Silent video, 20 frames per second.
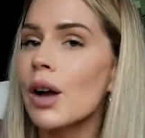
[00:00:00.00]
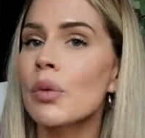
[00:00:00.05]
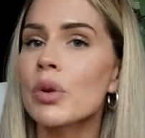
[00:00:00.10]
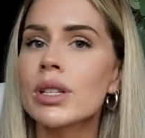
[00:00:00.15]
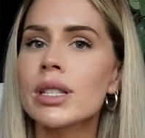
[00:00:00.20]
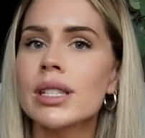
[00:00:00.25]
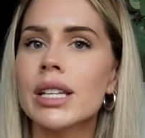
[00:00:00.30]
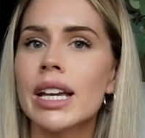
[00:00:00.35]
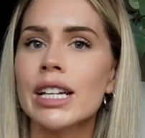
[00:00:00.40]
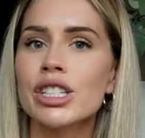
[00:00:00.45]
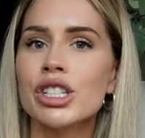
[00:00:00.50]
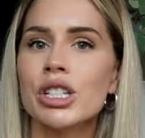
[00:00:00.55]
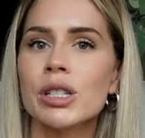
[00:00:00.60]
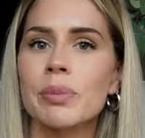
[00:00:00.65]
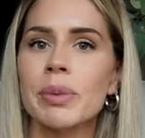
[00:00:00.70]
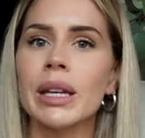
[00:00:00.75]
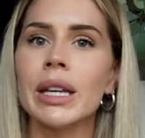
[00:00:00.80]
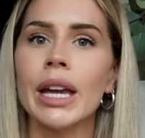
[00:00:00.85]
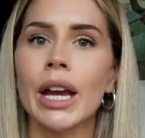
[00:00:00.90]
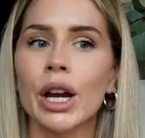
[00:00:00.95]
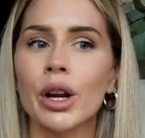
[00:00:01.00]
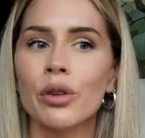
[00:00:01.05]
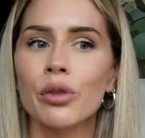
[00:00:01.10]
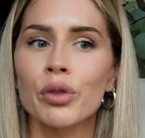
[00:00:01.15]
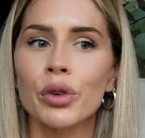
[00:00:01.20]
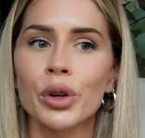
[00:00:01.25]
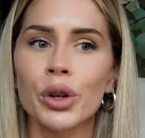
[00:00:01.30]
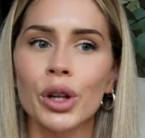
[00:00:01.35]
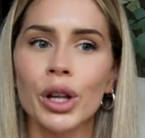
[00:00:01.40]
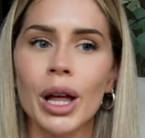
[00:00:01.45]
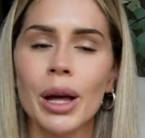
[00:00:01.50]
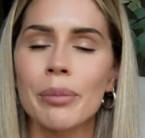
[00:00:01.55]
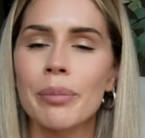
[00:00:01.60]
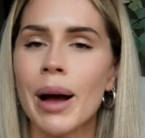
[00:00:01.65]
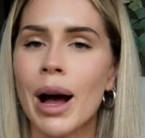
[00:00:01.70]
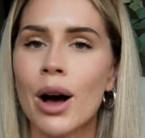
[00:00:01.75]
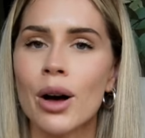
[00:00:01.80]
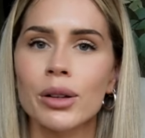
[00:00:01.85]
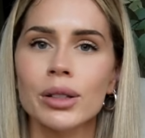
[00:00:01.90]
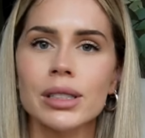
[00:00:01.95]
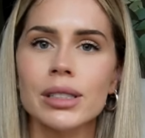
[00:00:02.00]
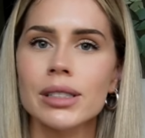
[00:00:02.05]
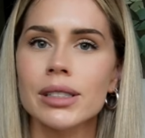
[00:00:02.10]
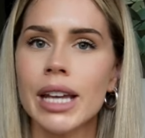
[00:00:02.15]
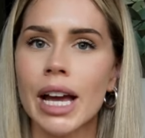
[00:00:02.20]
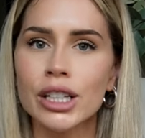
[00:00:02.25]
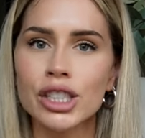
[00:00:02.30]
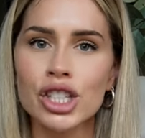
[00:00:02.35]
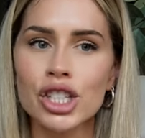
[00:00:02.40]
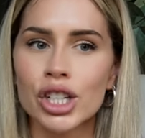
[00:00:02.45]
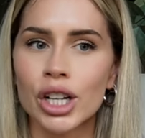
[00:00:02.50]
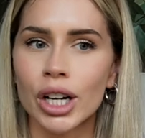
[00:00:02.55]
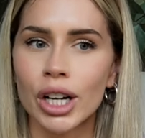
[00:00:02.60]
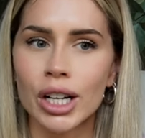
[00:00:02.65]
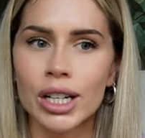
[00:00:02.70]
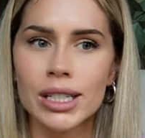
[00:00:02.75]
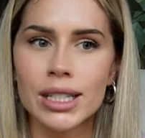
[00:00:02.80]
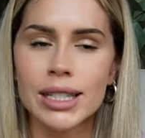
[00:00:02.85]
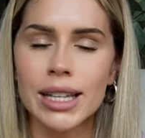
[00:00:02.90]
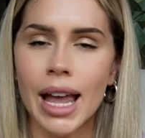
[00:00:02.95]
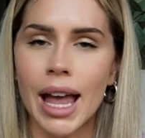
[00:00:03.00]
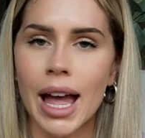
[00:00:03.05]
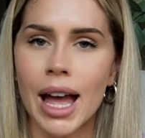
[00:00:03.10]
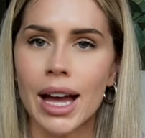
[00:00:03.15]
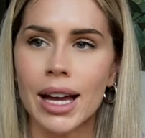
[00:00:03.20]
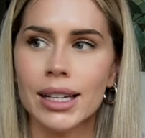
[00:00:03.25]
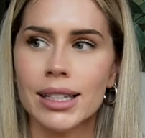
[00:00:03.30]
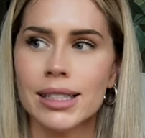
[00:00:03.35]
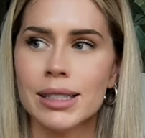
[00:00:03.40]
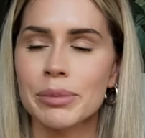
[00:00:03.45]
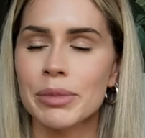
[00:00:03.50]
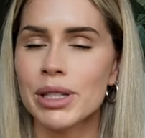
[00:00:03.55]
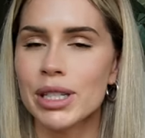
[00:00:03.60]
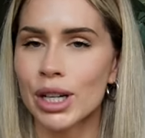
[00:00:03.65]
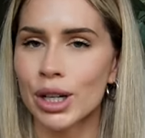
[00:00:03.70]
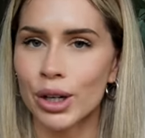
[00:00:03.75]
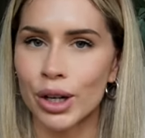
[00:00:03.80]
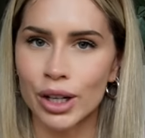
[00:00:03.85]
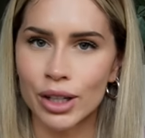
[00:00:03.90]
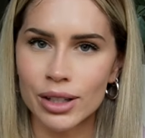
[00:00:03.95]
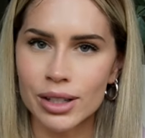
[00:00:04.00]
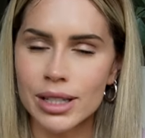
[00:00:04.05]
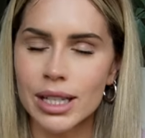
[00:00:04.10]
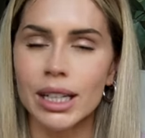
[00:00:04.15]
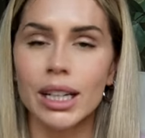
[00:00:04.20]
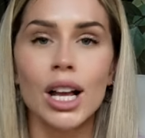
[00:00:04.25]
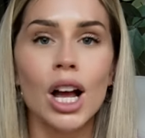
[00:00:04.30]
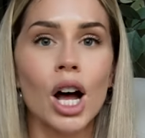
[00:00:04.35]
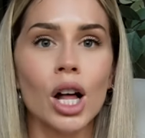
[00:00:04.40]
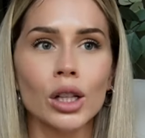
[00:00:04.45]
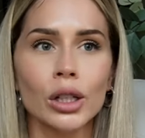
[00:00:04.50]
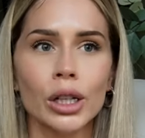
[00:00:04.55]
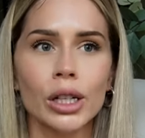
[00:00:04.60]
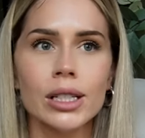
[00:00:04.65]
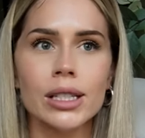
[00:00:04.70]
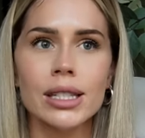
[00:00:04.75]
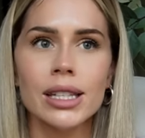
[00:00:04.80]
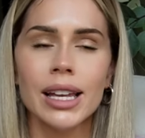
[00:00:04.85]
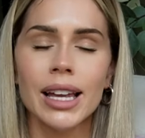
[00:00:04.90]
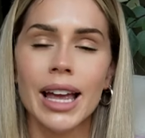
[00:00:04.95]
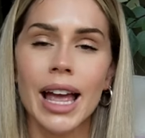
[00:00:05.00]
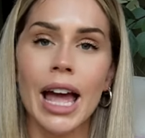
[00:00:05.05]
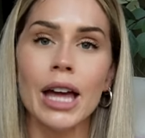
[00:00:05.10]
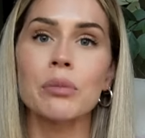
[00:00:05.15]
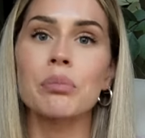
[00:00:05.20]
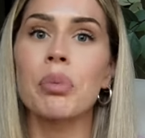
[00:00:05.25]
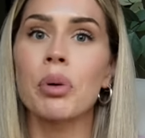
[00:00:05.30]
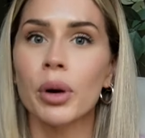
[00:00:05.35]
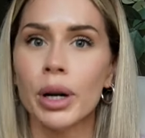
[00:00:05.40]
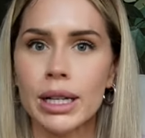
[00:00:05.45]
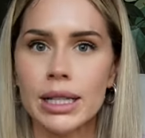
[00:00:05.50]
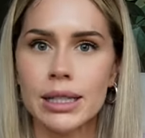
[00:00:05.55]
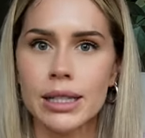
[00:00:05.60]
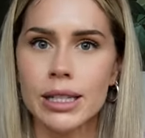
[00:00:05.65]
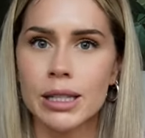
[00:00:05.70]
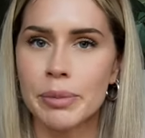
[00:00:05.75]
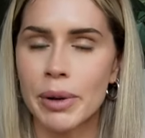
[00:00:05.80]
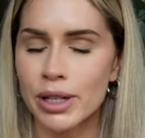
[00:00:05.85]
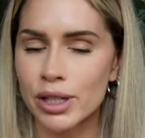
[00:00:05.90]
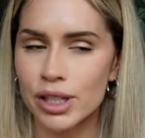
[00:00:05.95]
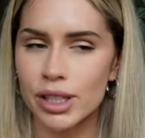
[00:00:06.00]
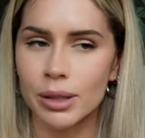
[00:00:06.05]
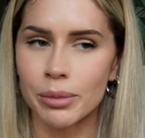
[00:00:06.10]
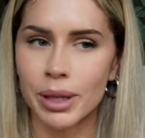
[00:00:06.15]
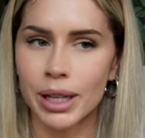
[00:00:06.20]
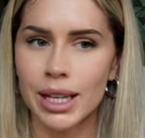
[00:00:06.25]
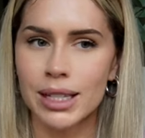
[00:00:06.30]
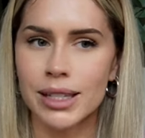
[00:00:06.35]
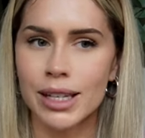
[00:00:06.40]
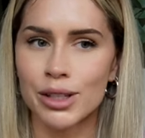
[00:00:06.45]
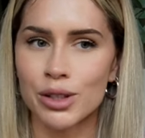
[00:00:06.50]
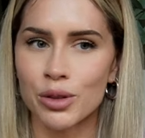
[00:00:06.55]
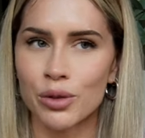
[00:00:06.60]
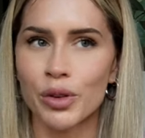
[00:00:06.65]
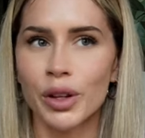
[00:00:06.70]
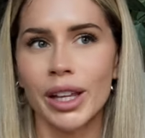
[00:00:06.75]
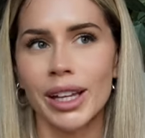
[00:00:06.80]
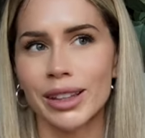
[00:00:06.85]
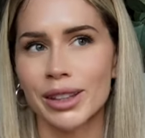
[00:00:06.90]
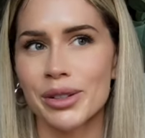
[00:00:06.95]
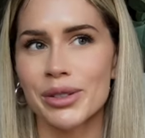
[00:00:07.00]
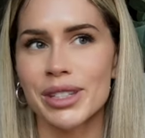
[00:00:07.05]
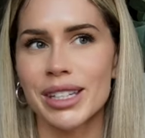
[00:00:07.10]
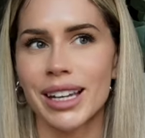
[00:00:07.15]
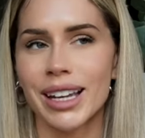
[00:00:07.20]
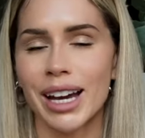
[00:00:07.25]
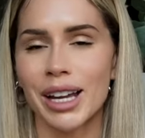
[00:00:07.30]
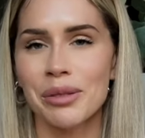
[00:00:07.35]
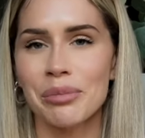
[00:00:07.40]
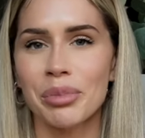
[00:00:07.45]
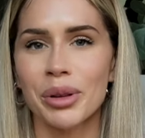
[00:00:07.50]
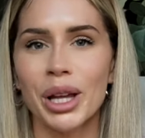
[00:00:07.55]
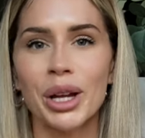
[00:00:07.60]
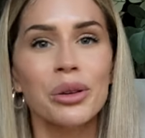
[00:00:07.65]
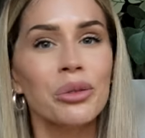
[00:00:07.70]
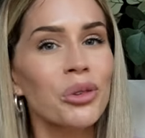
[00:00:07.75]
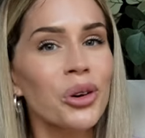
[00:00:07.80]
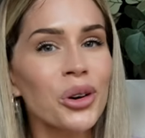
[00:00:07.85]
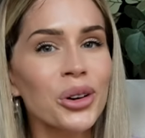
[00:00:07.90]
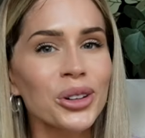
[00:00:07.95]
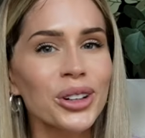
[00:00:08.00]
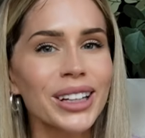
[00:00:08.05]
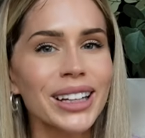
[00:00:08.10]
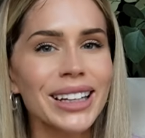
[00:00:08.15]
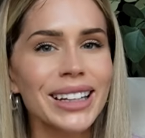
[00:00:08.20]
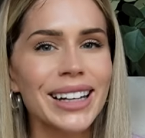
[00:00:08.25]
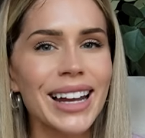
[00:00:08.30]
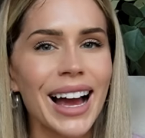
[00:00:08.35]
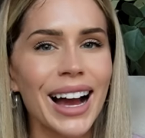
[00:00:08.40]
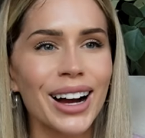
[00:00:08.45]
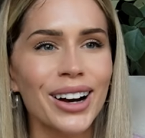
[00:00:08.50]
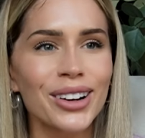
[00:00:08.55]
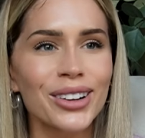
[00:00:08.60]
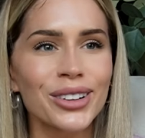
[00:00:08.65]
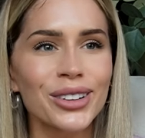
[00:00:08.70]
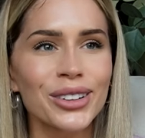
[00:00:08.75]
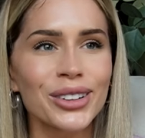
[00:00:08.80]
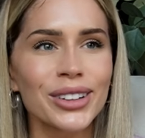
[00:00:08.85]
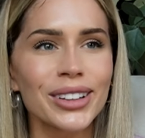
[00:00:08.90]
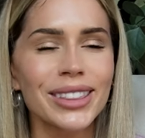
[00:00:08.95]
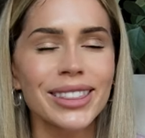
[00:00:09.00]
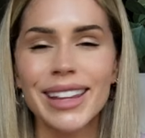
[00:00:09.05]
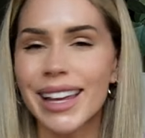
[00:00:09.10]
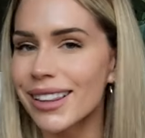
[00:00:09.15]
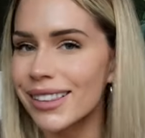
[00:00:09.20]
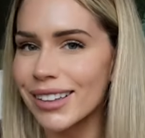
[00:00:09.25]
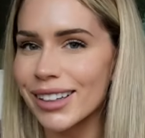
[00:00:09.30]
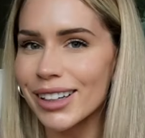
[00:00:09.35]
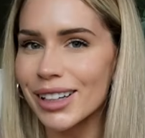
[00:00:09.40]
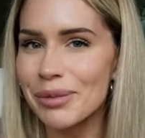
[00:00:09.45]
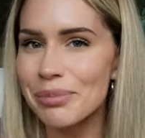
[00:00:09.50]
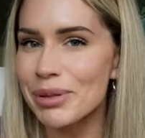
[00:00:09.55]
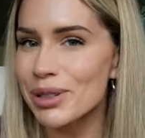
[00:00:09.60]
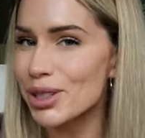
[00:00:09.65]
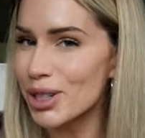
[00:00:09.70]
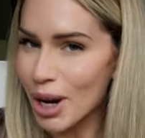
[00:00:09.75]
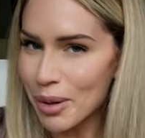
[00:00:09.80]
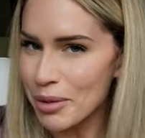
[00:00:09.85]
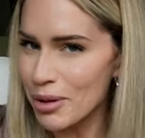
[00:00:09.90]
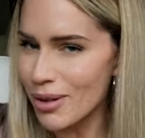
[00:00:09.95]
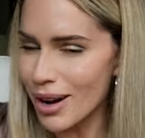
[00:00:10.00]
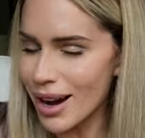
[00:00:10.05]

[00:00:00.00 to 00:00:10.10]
I will say just be careful about textures and materials and colors and prints especially because I do feel like those can kind of play a role in how they look pajama-wise.